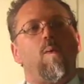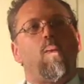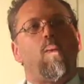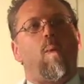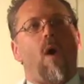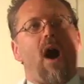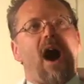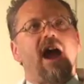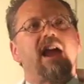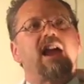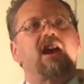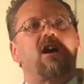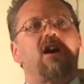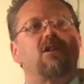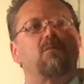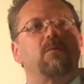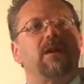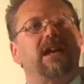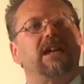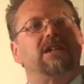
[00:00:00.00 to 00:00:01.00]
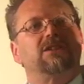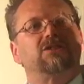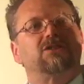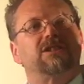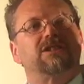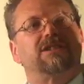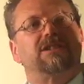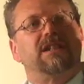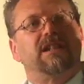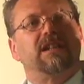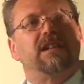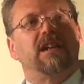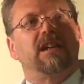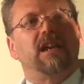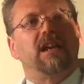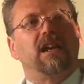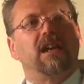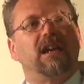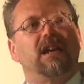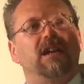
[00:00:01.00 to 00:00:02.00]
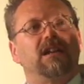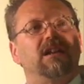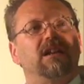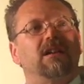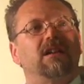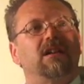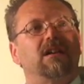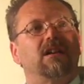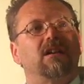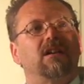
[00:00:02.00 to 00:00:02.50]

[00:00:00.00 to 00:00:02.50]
Why are we interested in